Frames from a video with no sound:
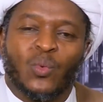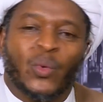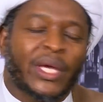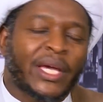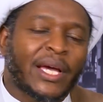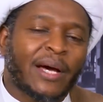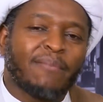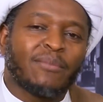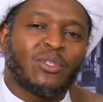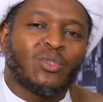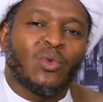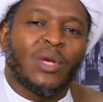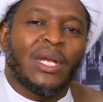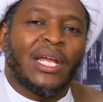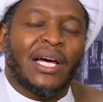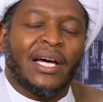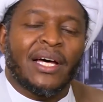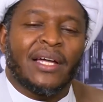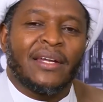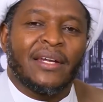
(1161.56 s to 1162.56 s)
we come to
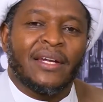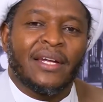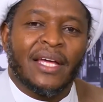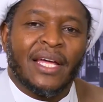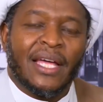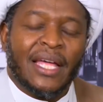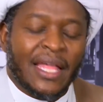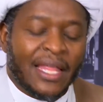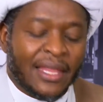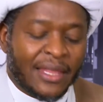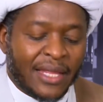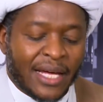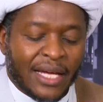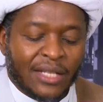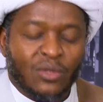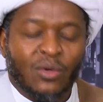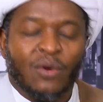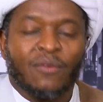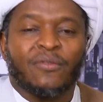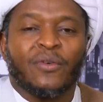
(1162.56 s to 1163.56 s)
learn
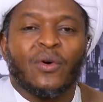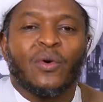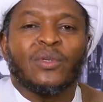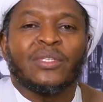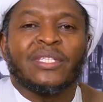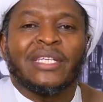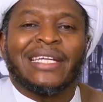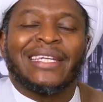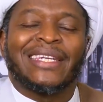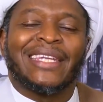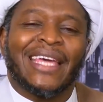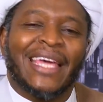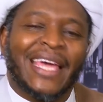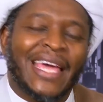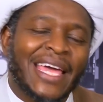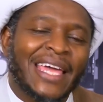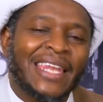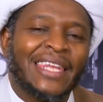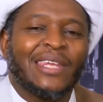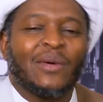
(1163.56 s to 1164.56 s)
that, of course, at the
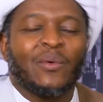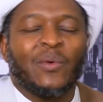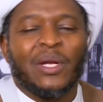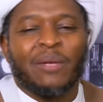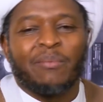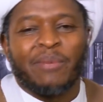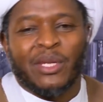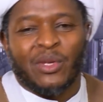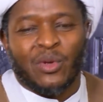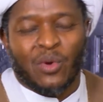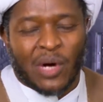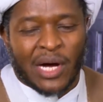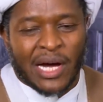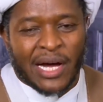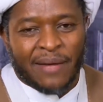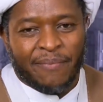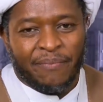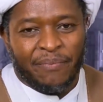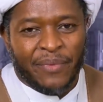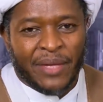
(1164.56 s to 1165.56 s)
end there will be dua.
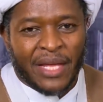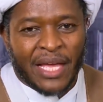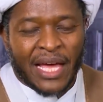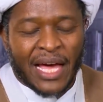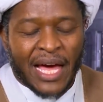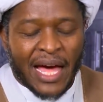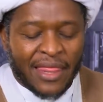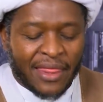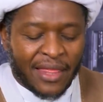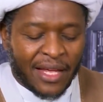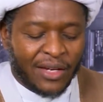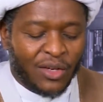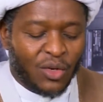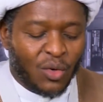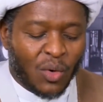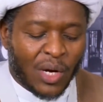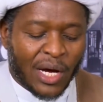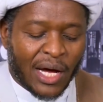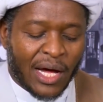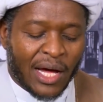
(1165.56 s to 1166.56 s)
And that
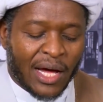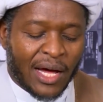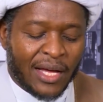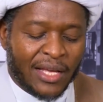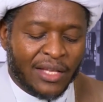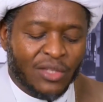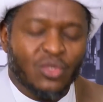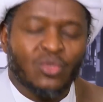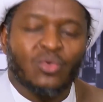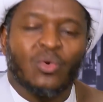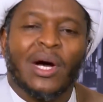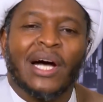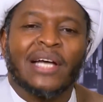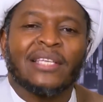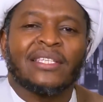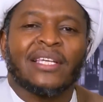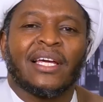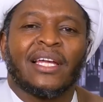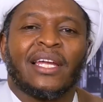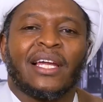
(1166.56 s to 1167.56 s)
dua is to
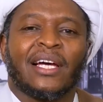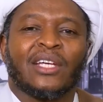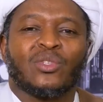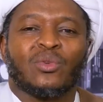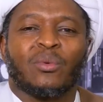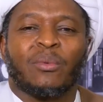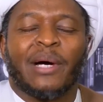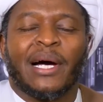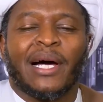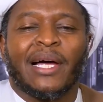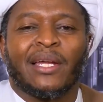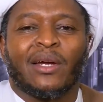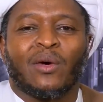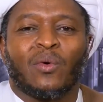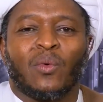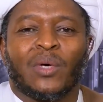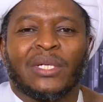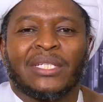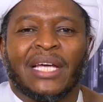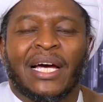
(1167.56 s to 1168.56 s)
ask Allah subhanahu
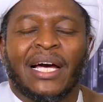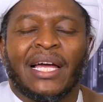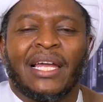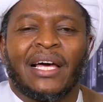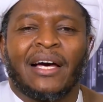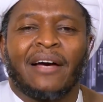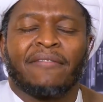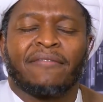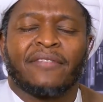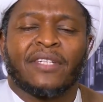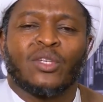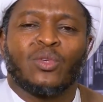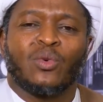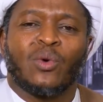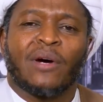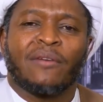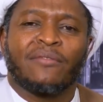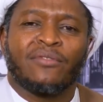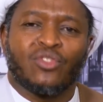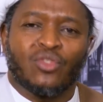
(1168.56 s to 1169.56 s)
wa ta'ala, after you
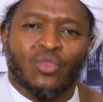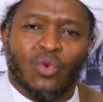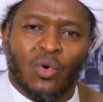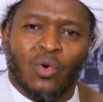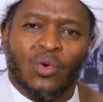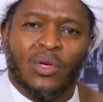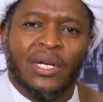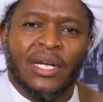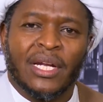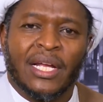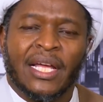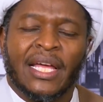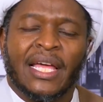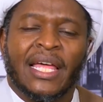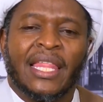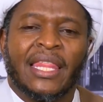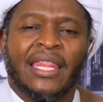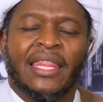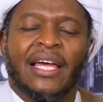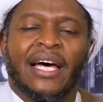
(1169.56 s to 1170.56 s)
have shown
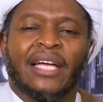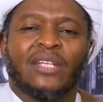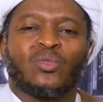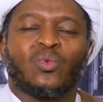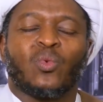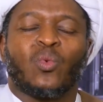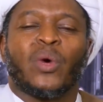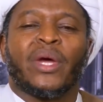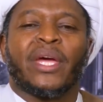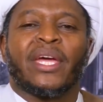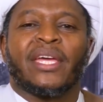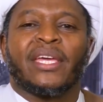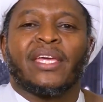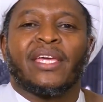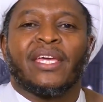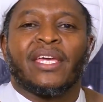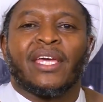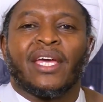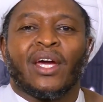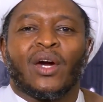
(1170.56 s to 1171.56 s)
that
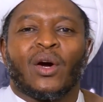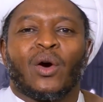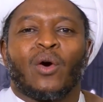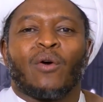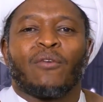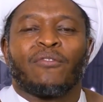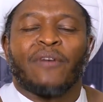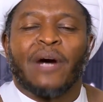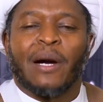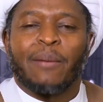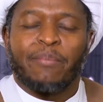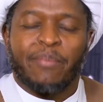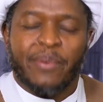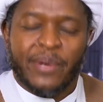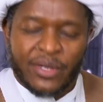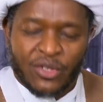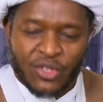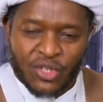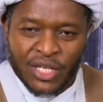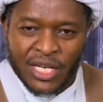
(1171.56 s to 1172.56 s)
way of
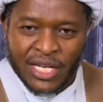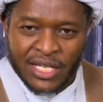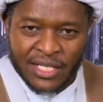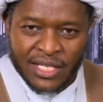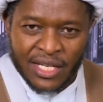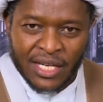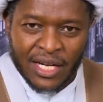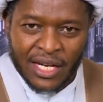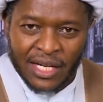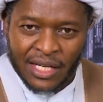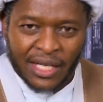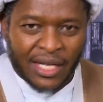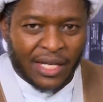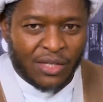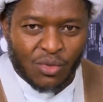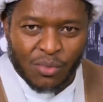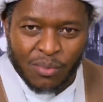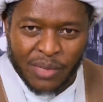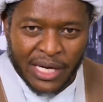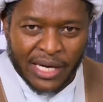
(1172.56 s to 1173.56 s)
appreciating Allah
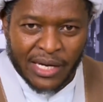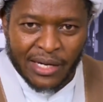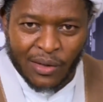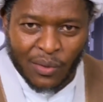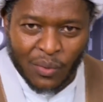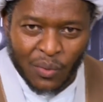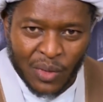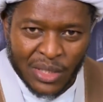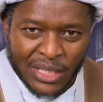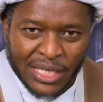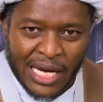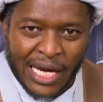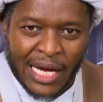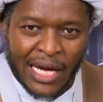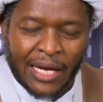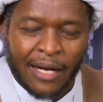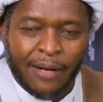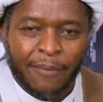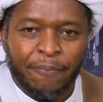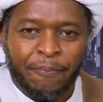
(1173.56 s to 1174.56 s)
subhanahu wa
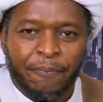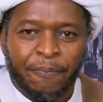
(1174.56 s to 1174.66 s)
ta'ala.